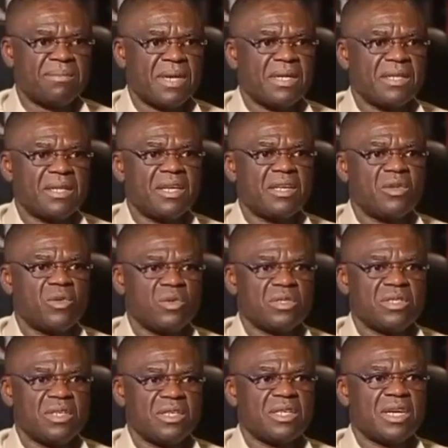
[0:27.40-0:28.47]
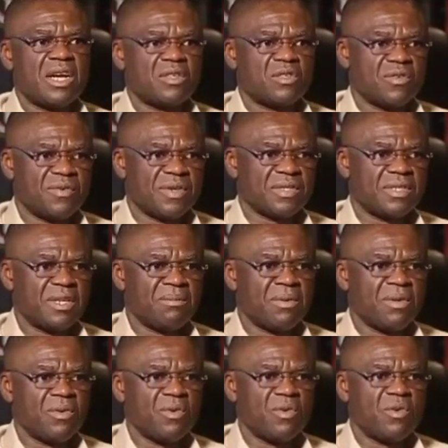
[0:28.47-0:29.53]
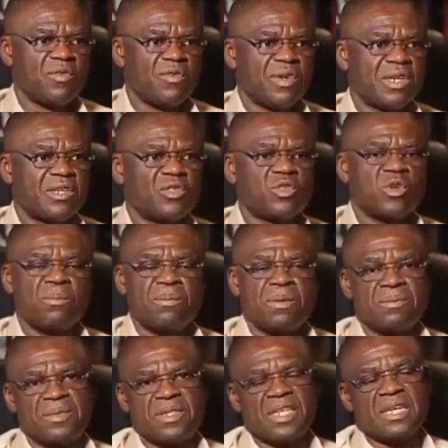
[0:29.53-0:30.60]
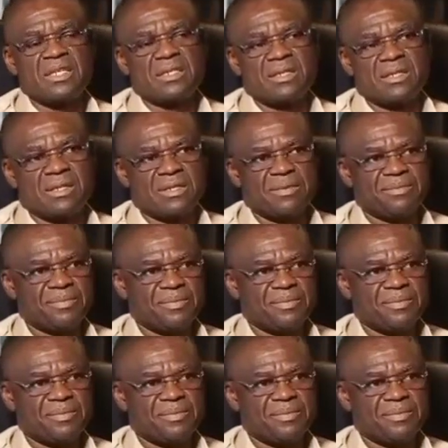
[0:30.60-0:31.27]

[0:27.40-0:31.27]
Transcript: by the Edo State House of Assembly over trumped-up charges.